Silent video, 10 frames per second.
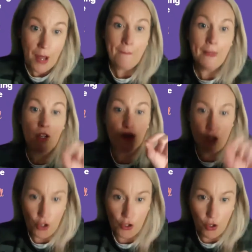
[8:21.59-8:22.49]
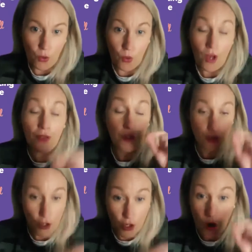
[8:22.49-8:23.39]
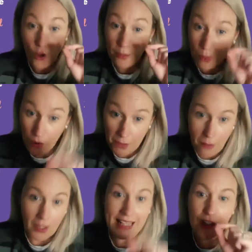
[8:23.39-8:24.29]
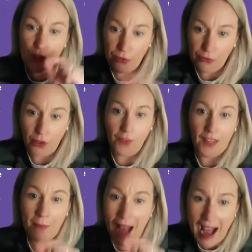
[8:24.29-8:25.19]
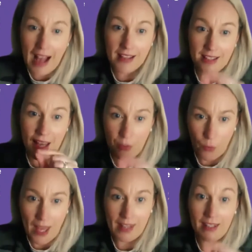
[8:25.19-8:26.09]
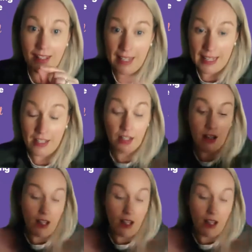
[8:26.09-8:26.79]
because you know that you can call upon the money to fund them as and when needed.